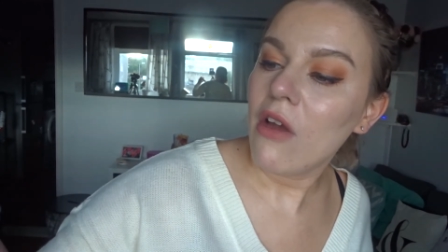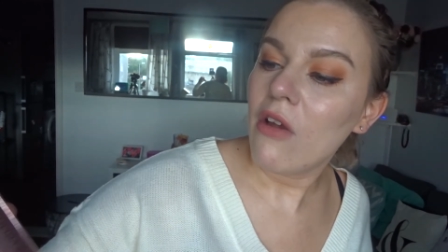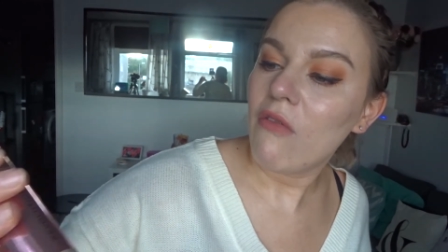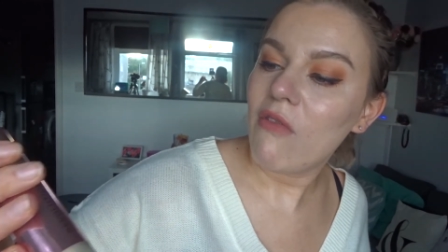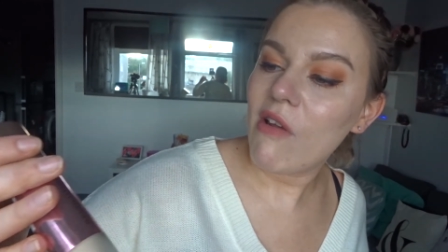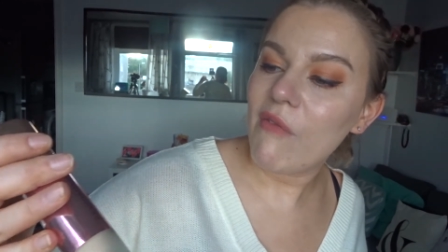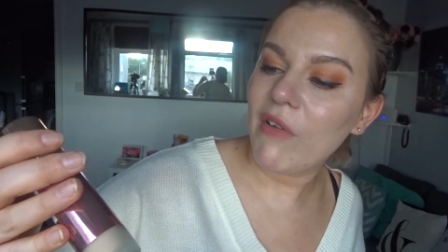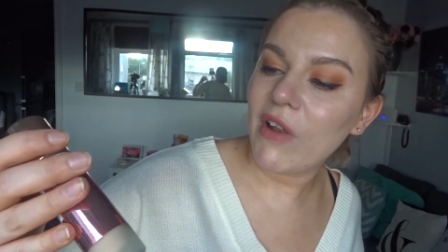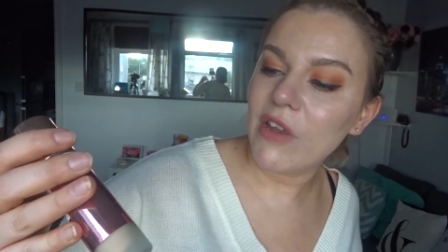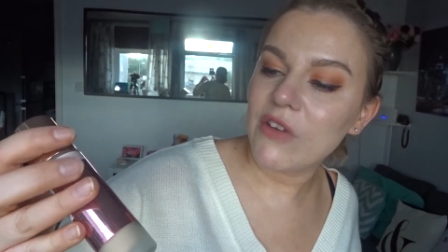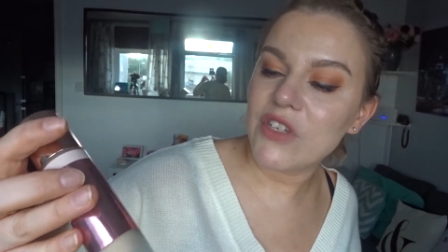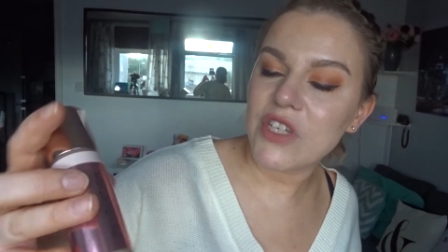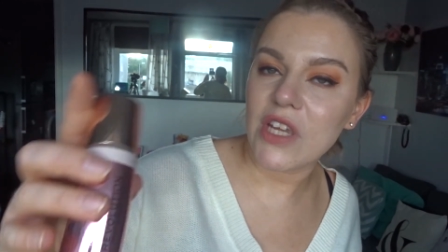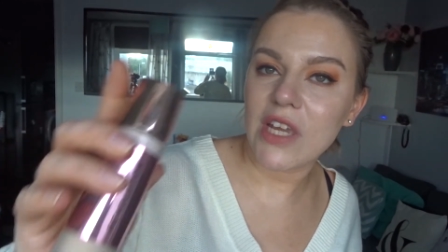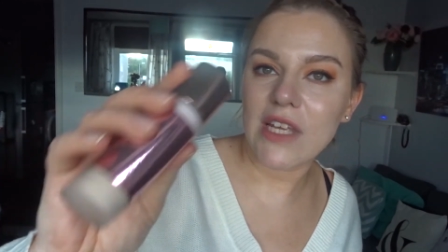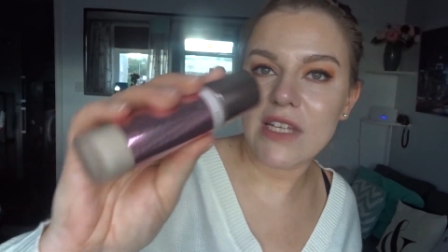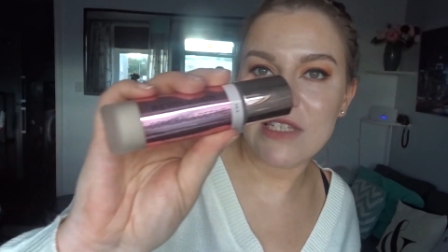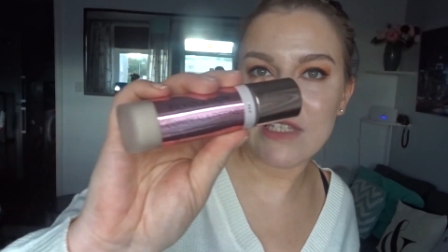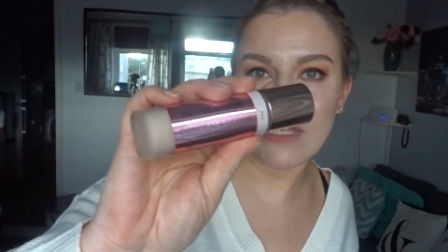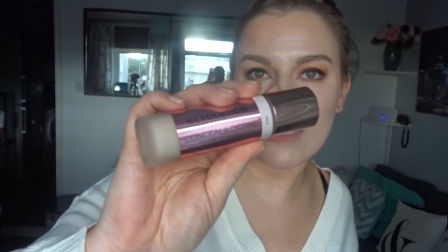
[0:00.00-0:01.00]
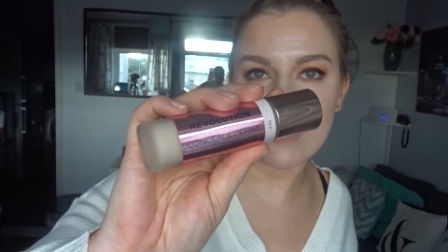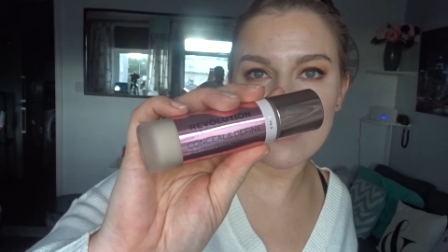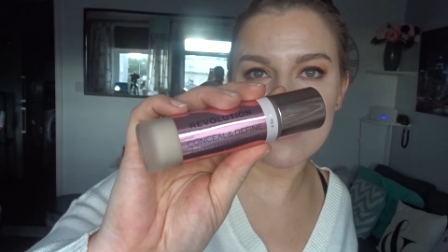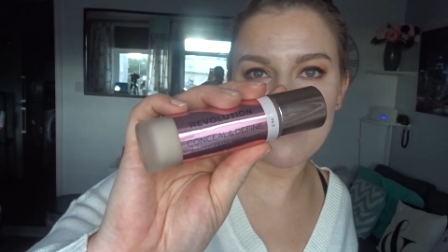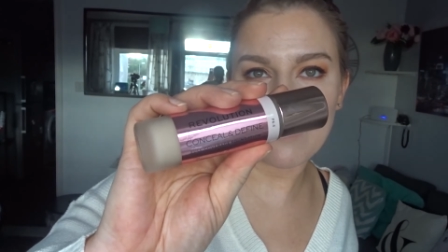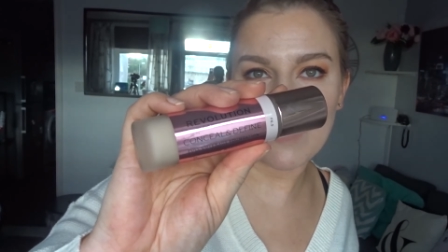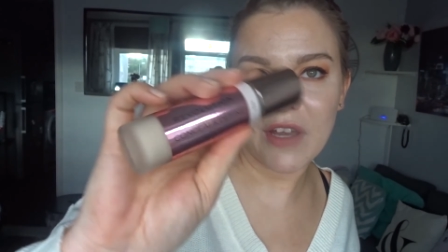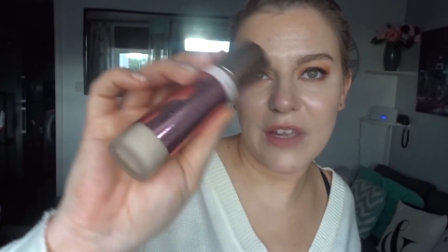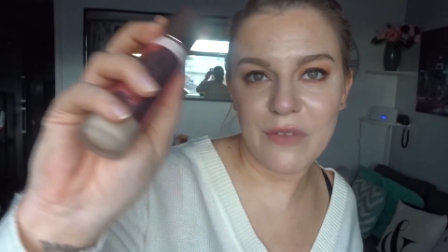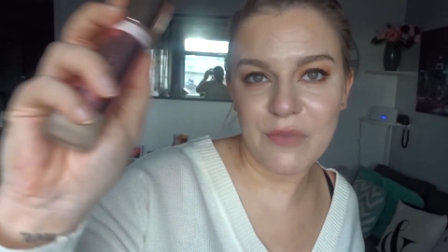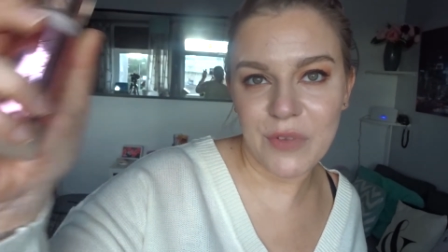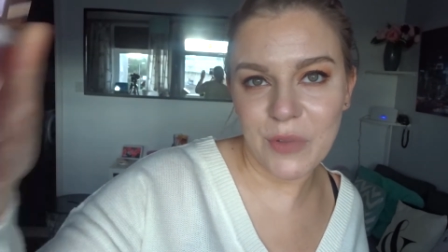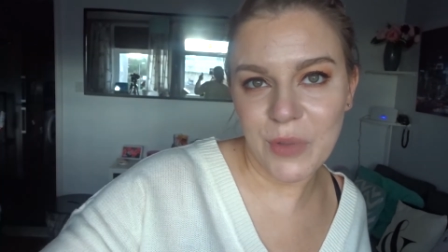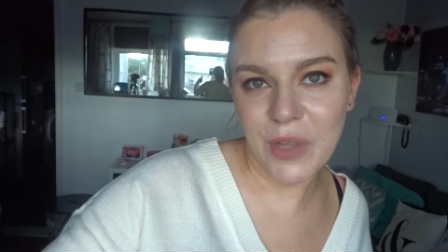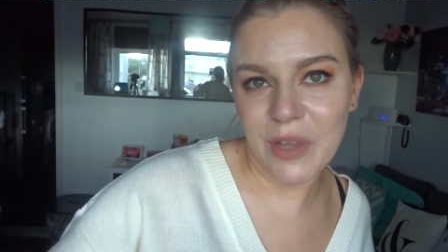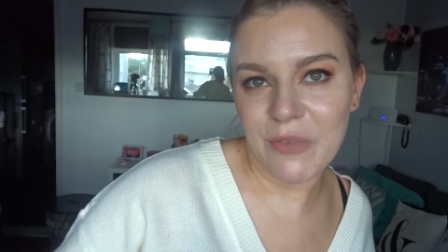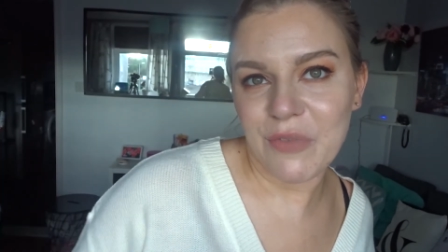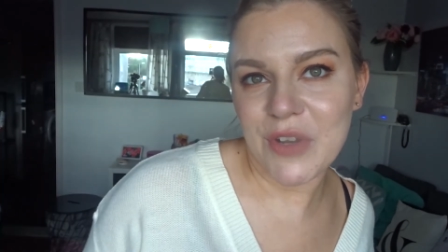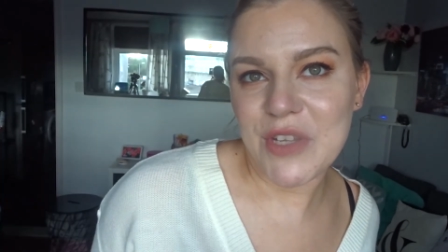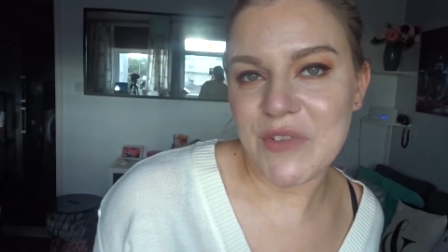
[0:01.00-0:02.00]
Revolution Conceal and Define Full
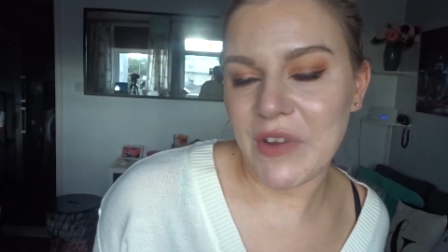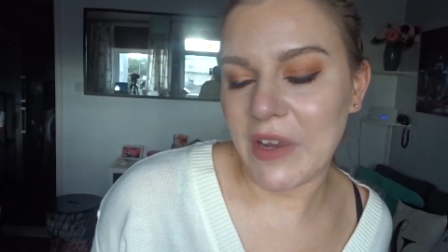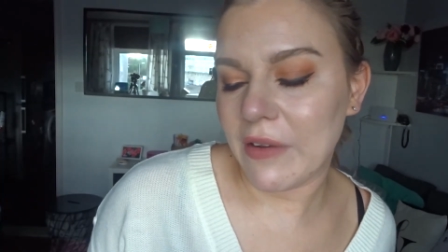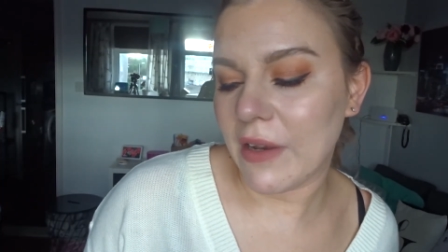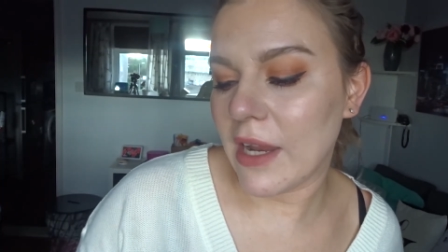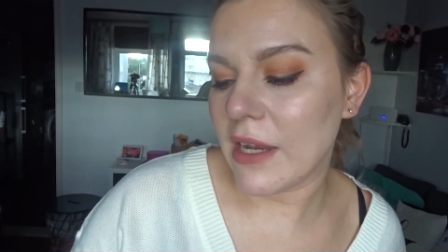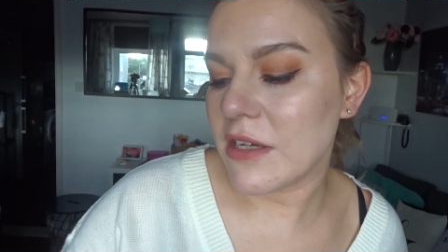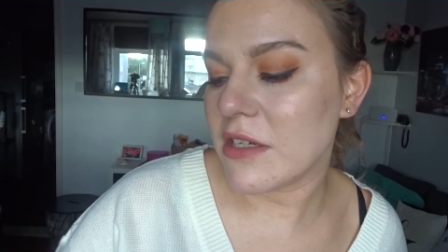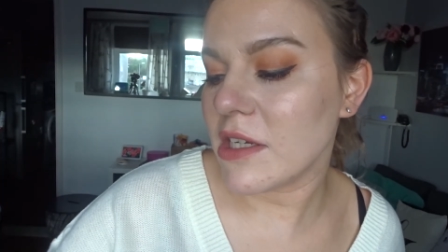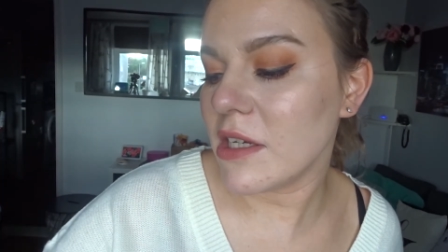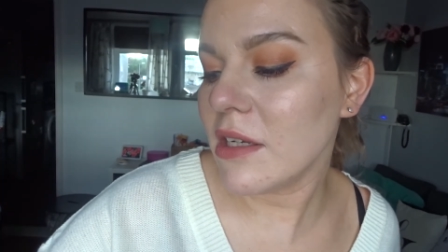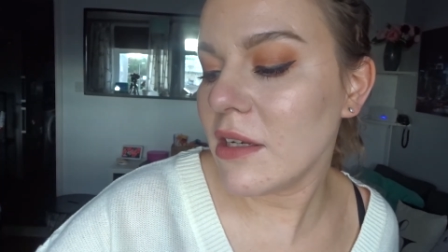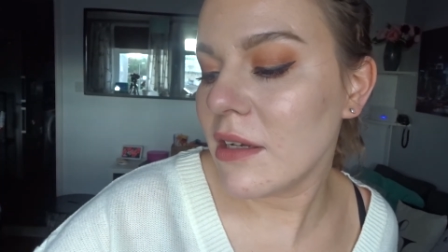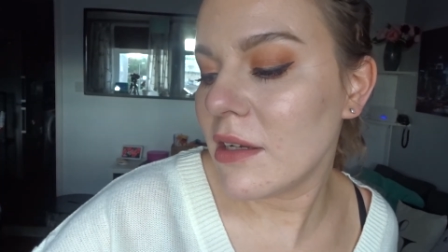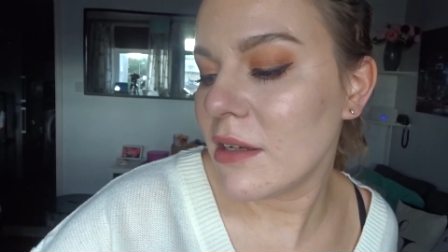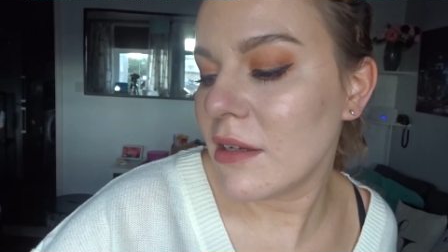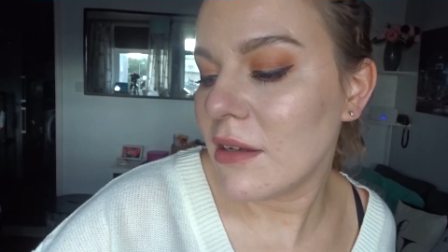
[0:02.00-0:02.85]
Coverage Foundation.